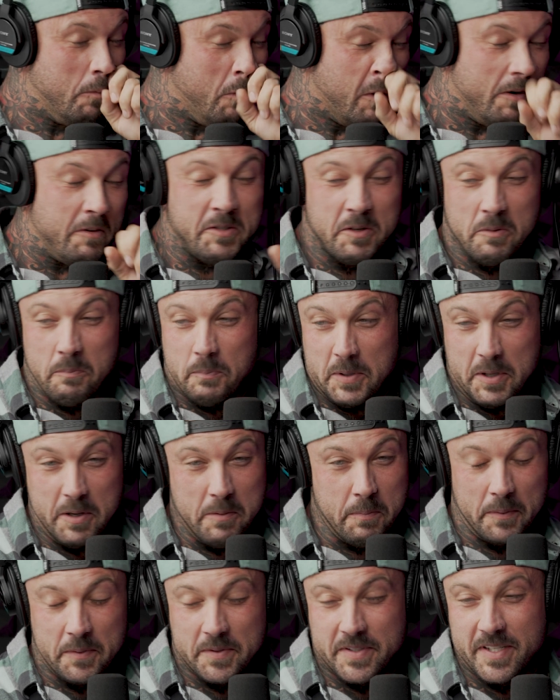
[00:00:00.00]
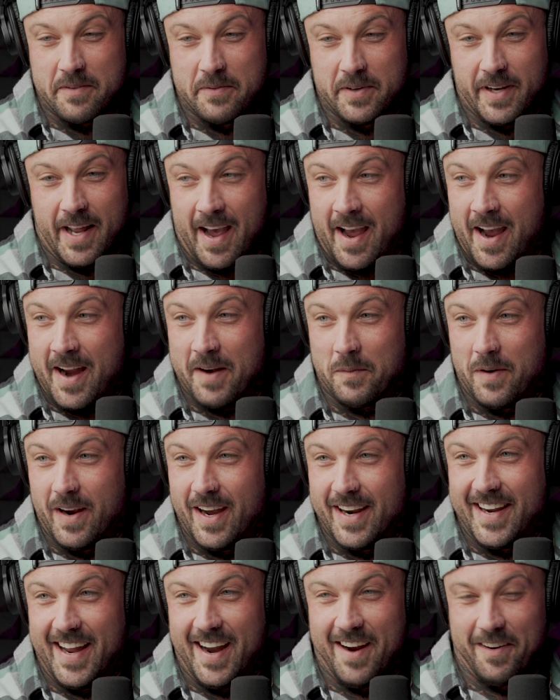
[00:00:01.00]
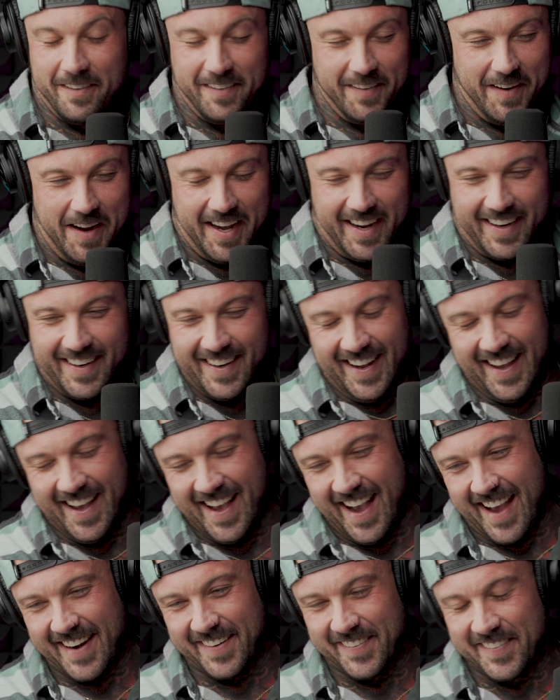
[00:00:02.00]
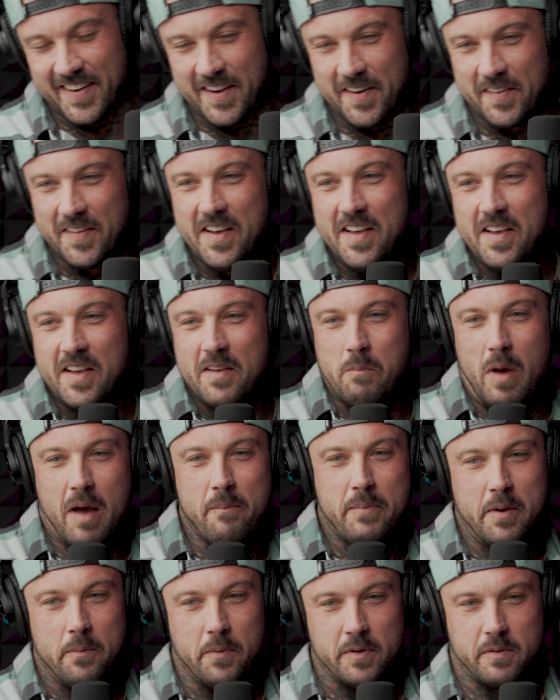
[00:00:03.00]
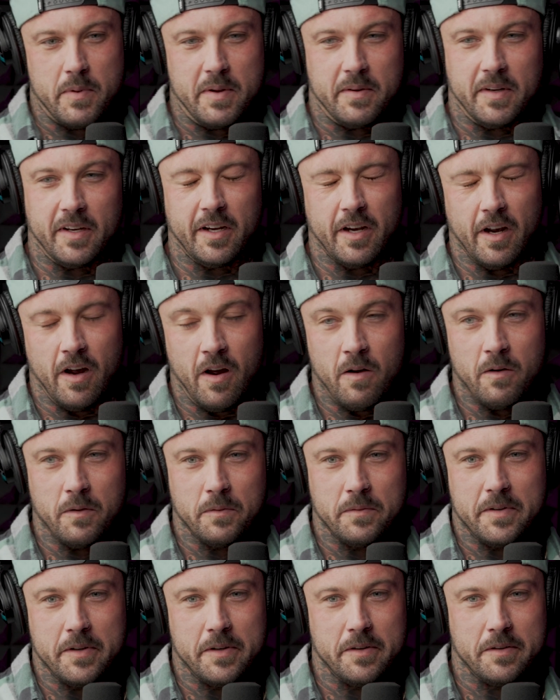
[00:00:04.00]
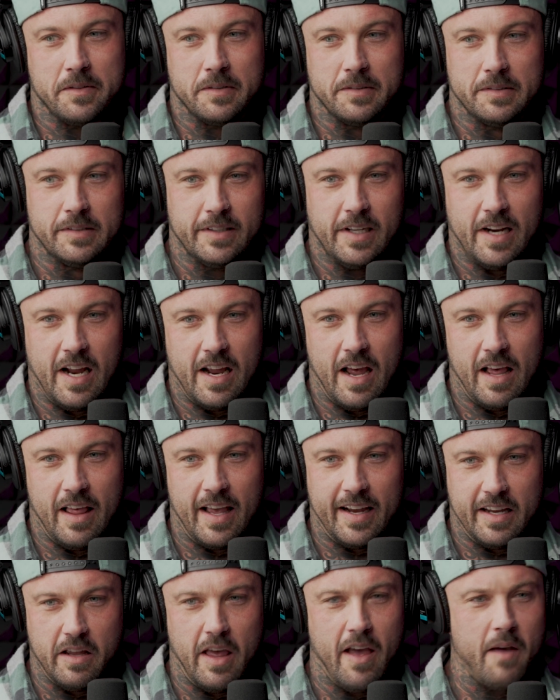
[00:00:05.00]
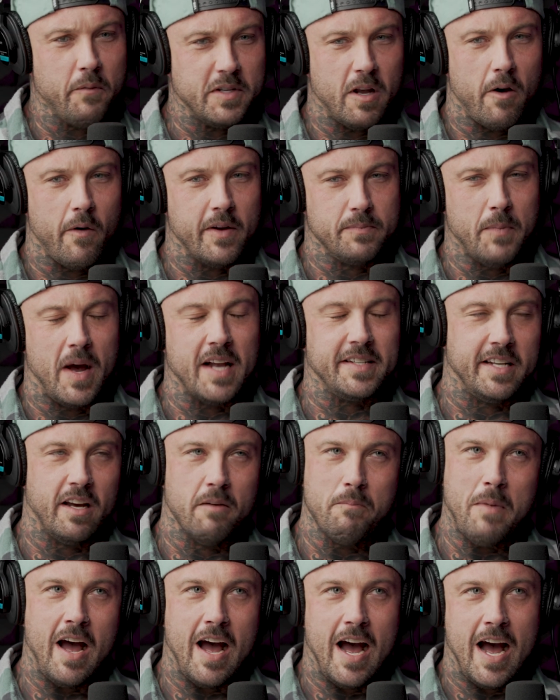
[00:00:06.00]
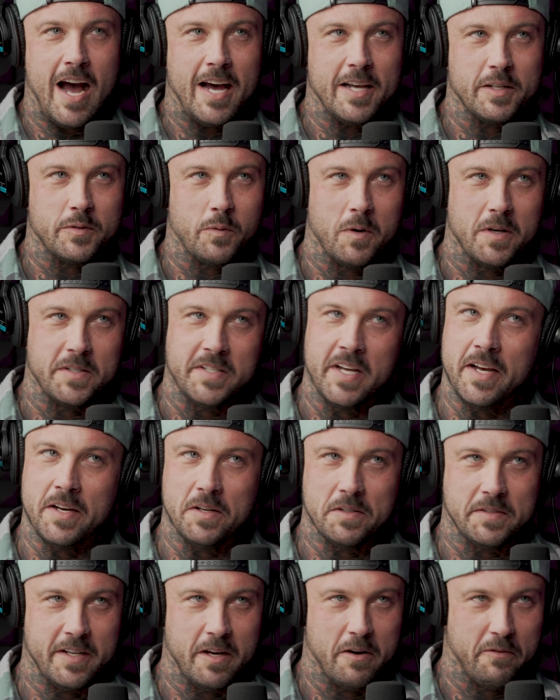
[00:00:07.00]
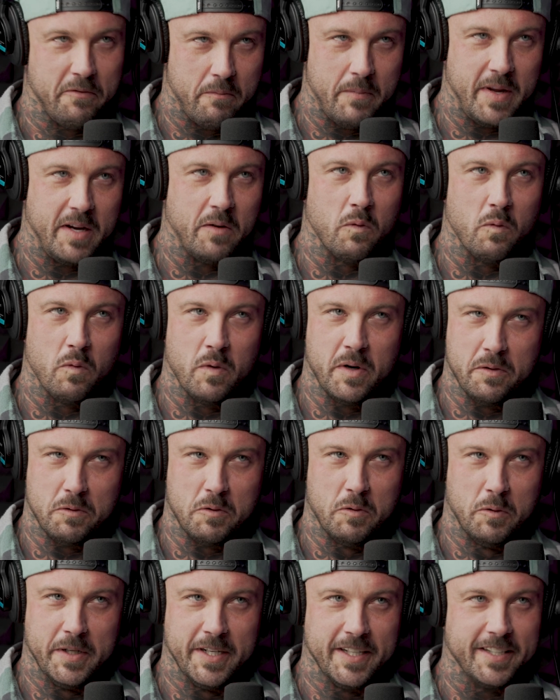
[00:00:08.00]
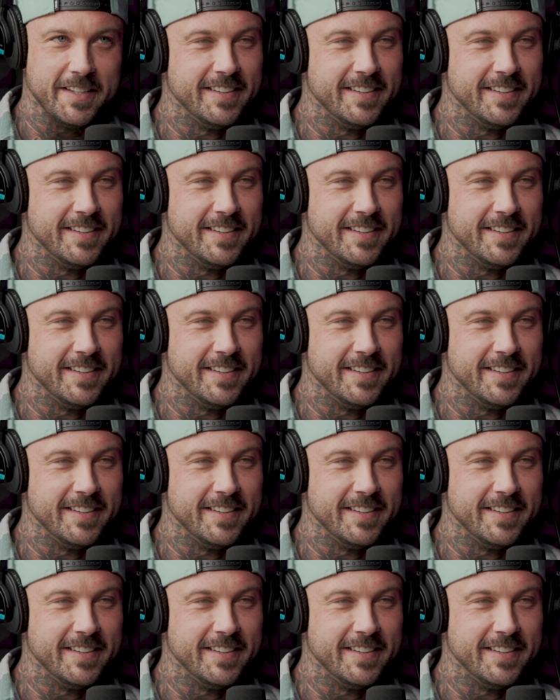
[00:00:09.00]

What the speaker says: Where's your pupils even at right now? I don't know. My pupils be gone, dude. Like that was always my tell. My eyes were a telltale for me real quick.